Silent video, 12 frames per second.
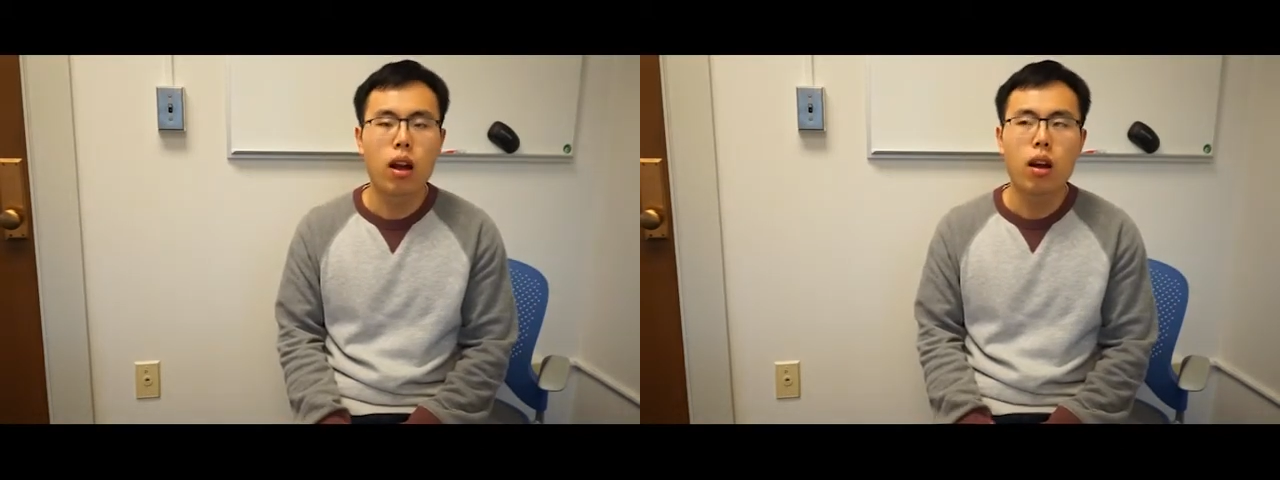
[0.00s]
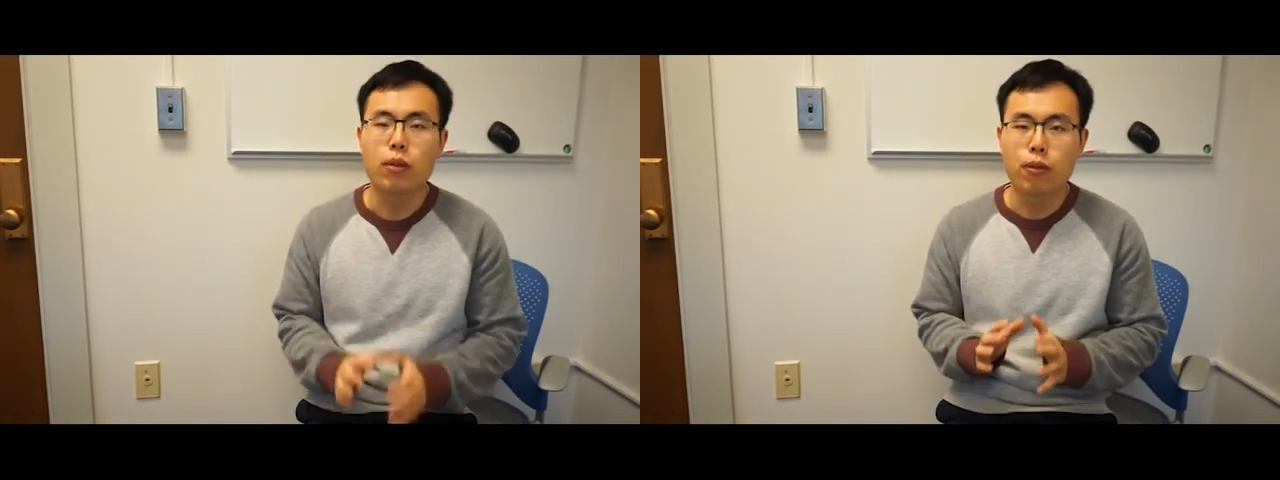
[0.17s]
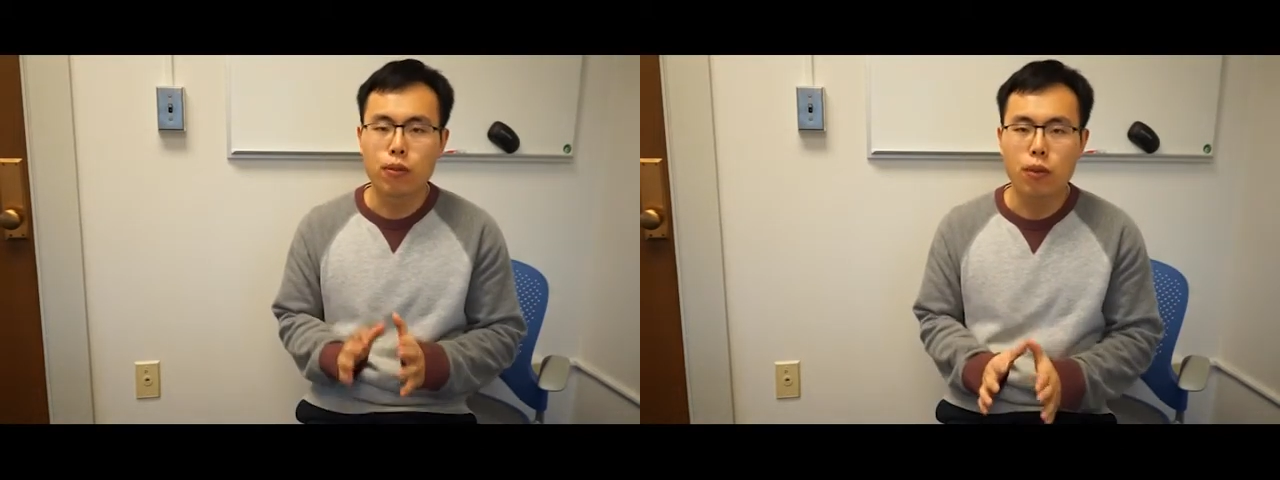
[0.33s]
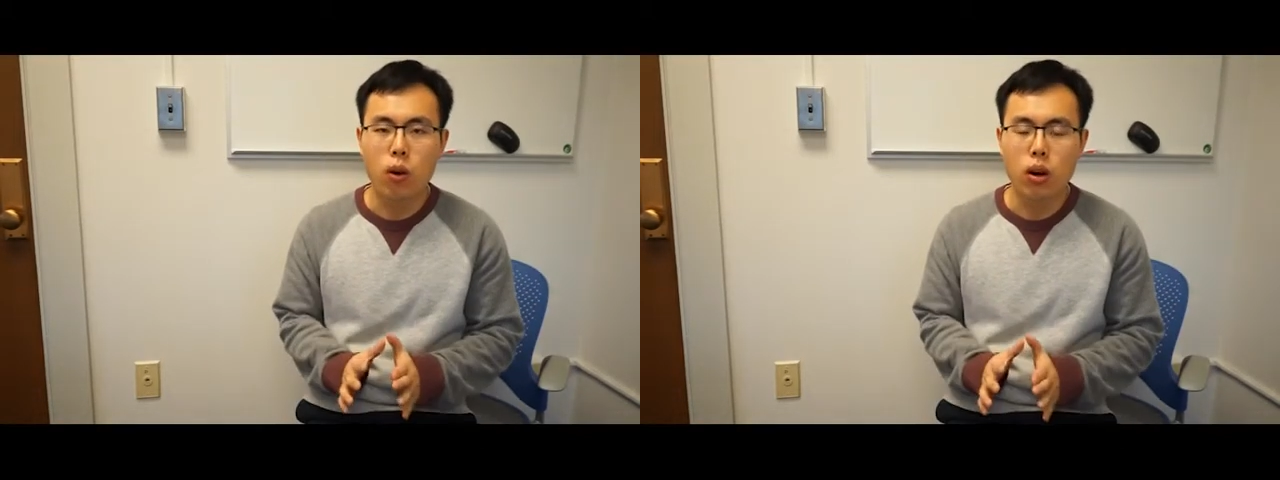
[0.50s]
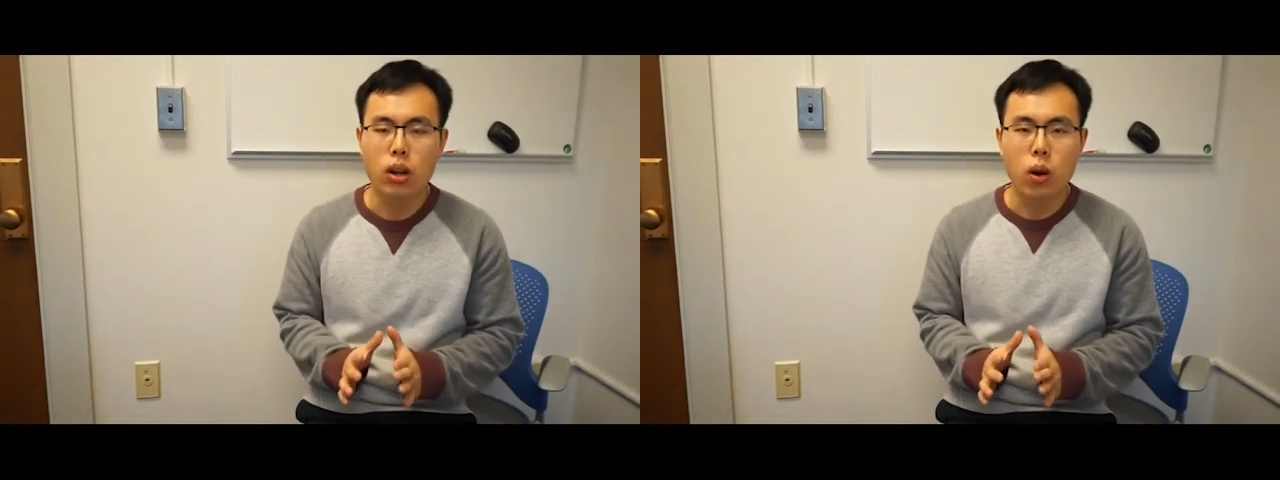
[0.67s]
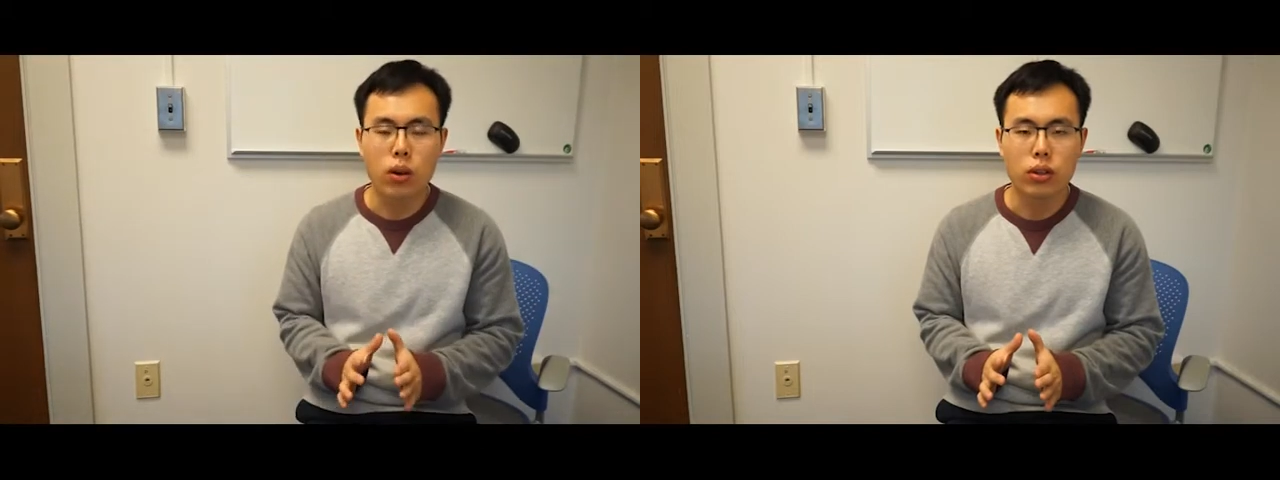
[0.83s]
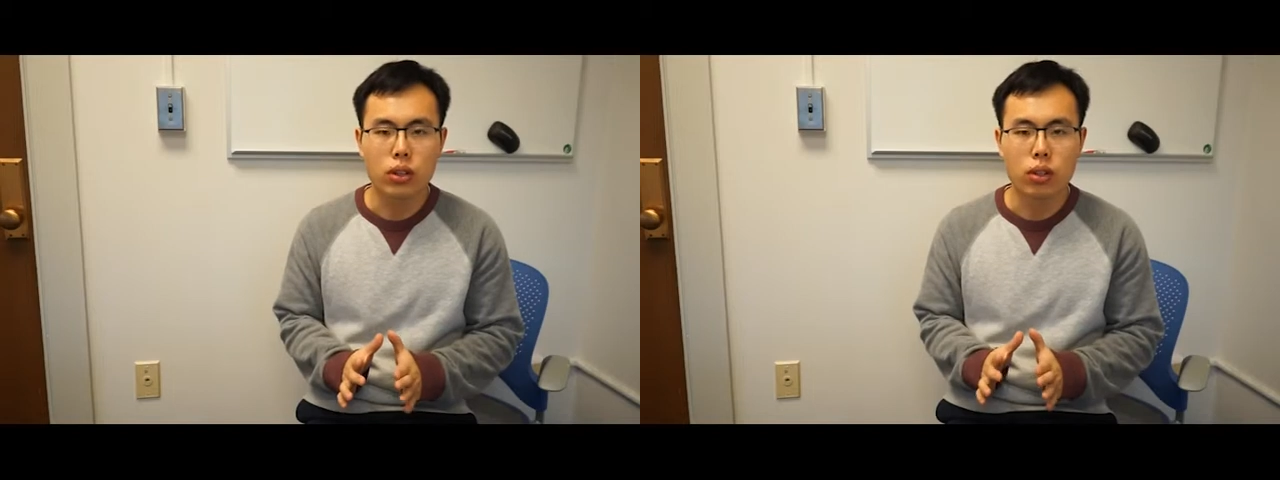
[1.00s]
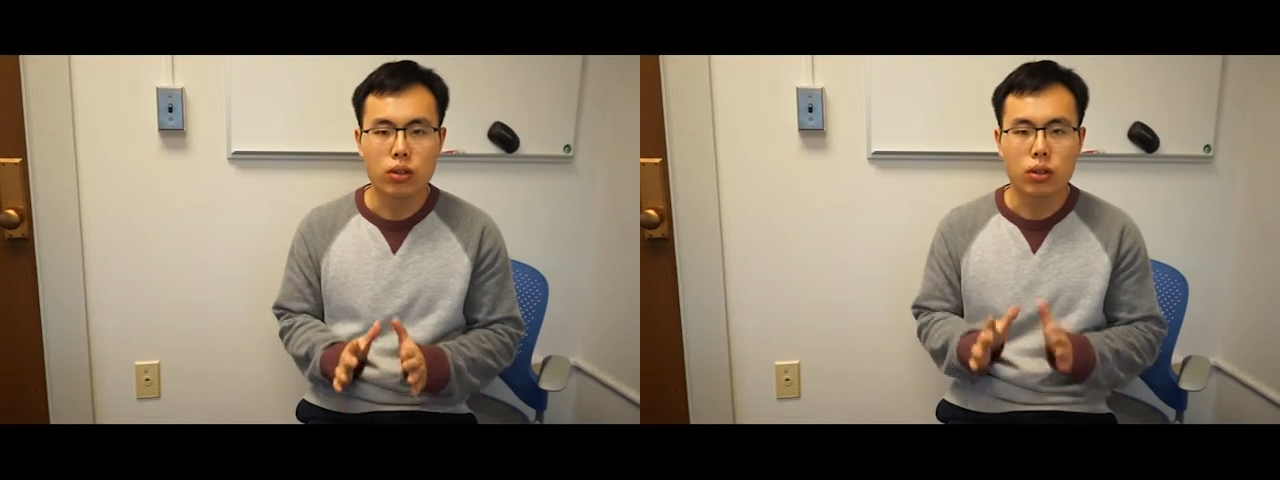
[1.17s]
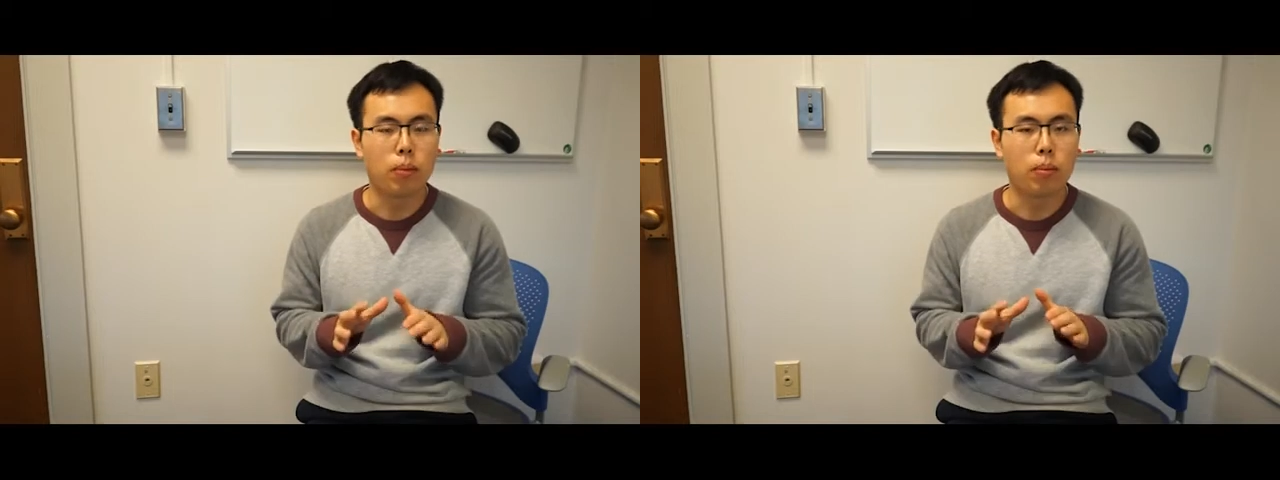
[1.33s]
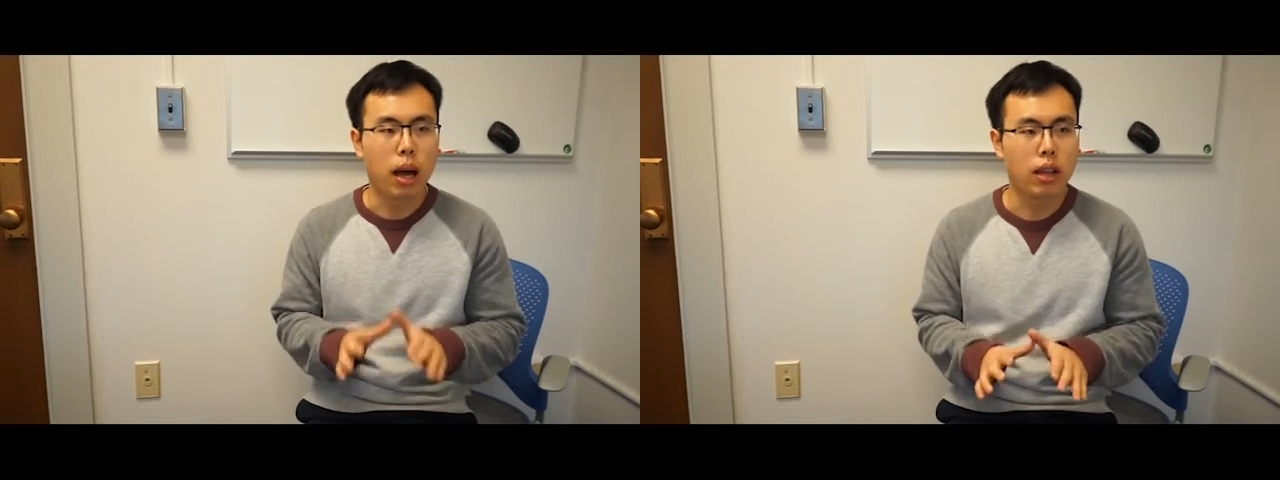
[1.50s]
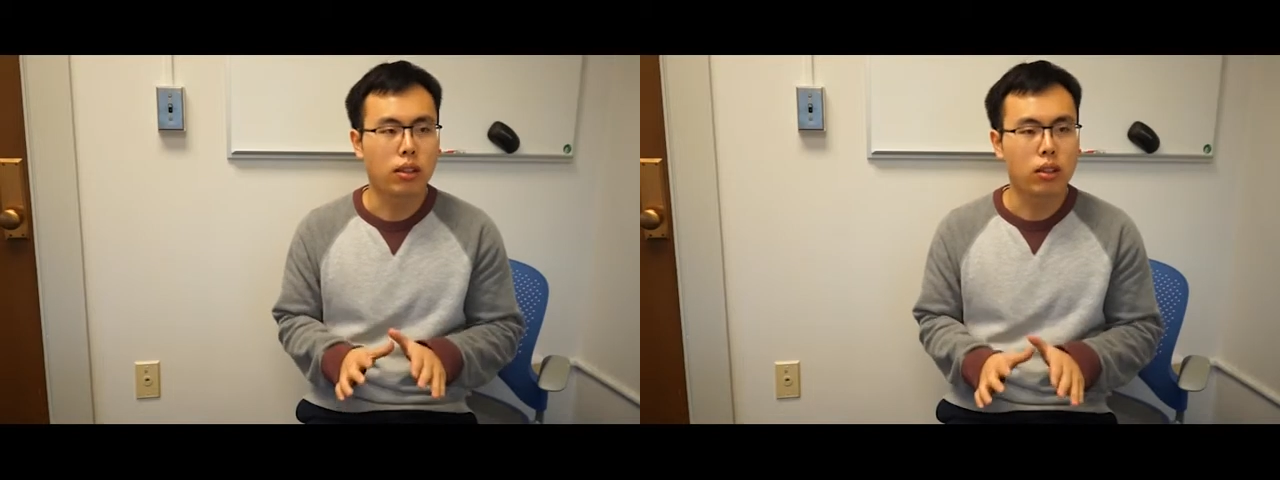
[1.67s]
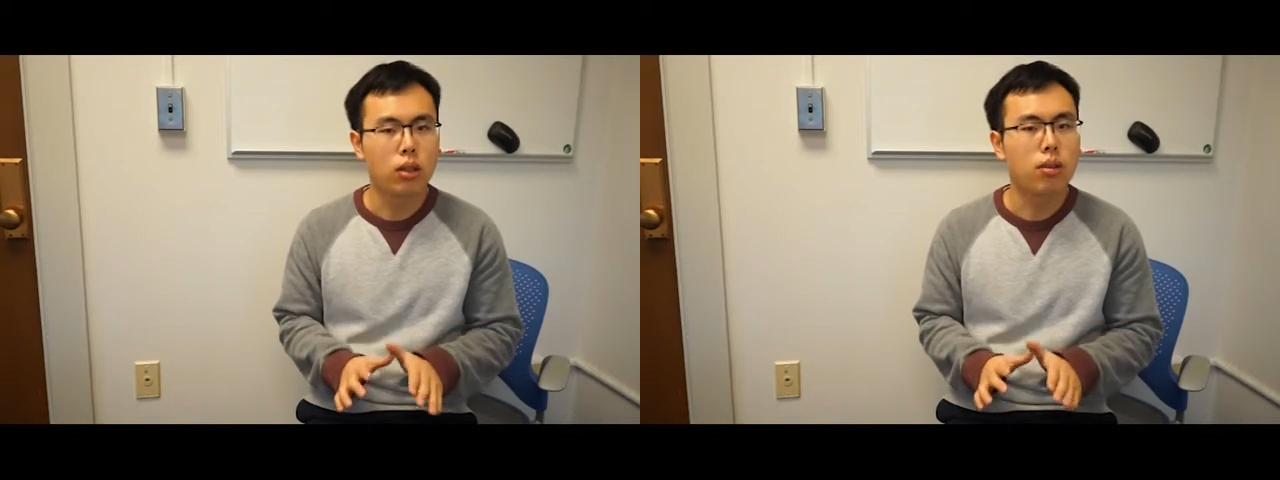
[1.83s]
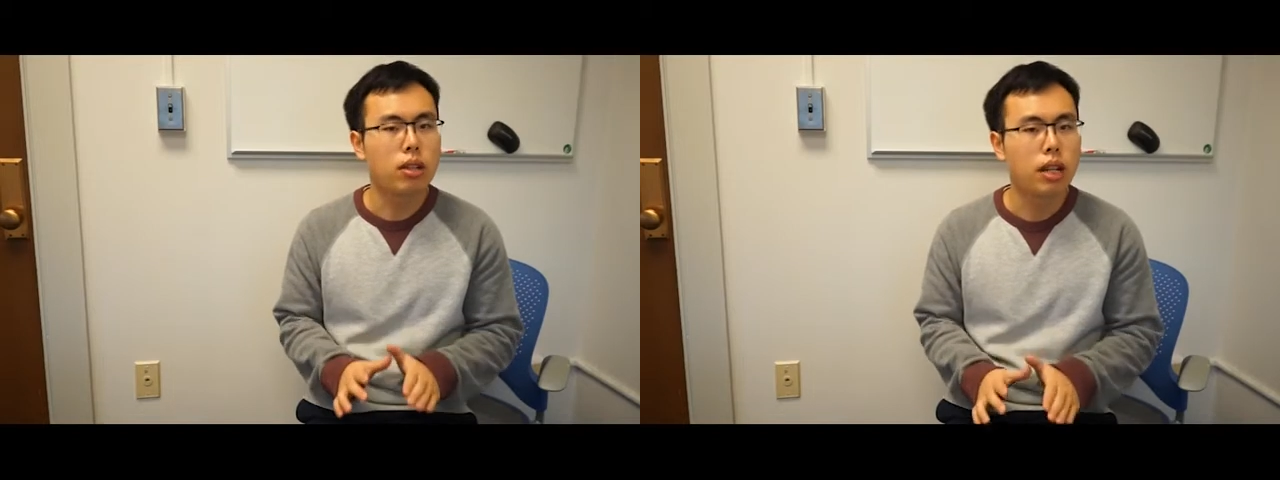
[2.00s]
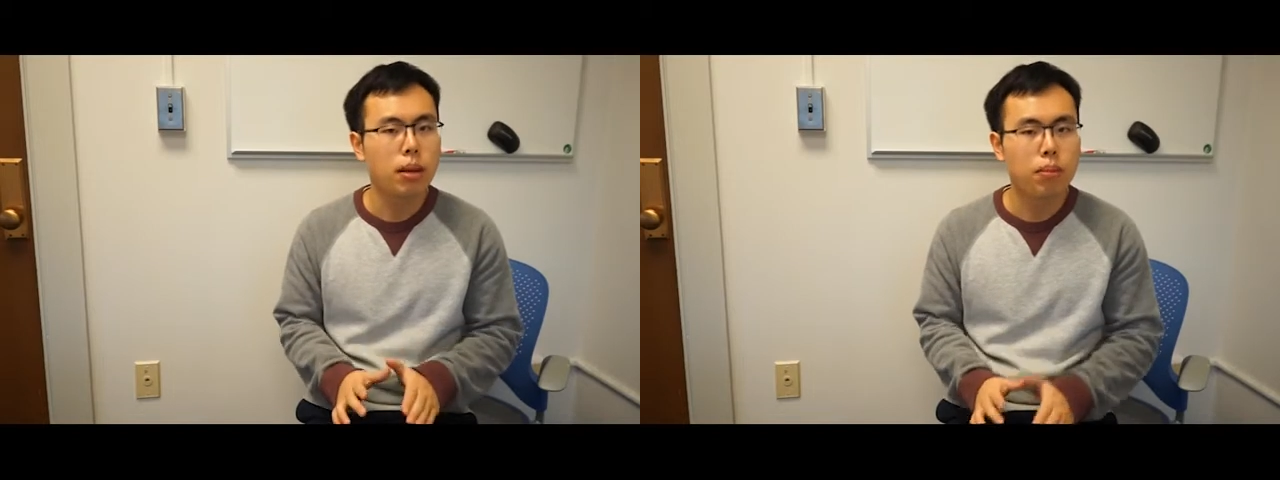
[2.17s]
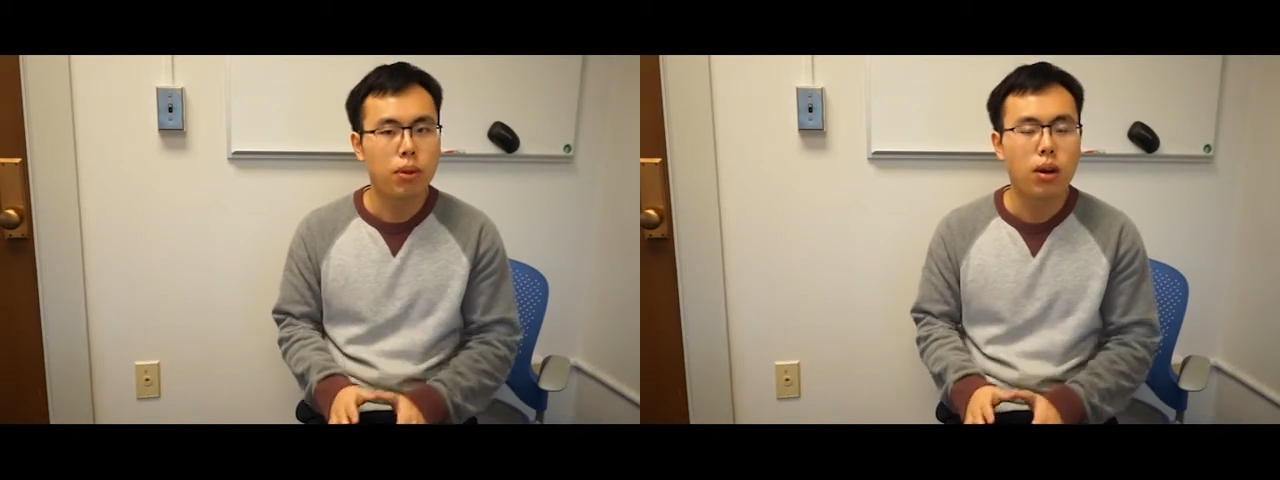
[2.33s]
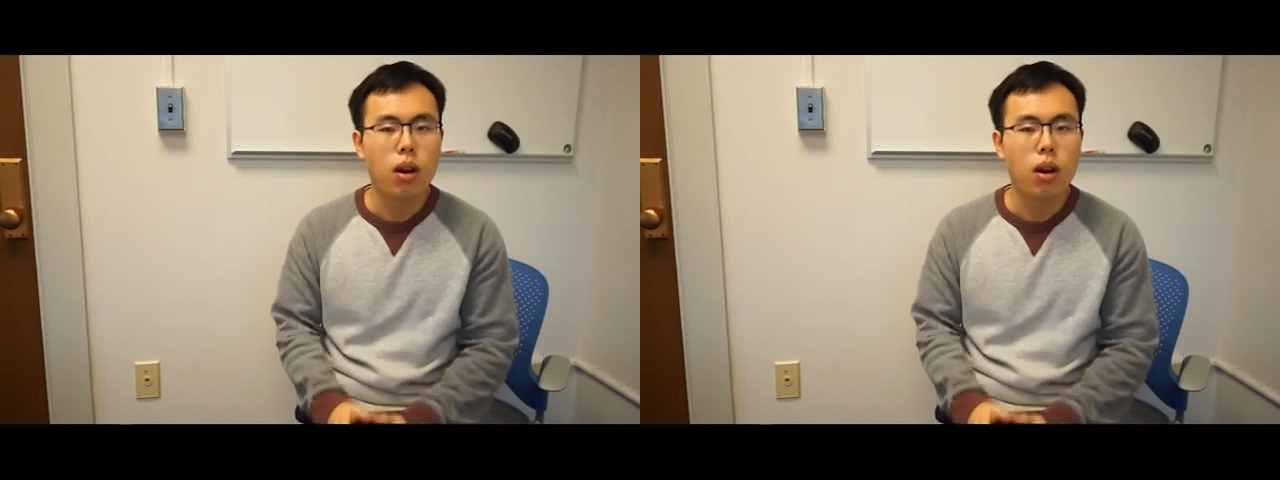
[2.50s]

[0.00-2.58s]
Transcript: Before going to the math too deep,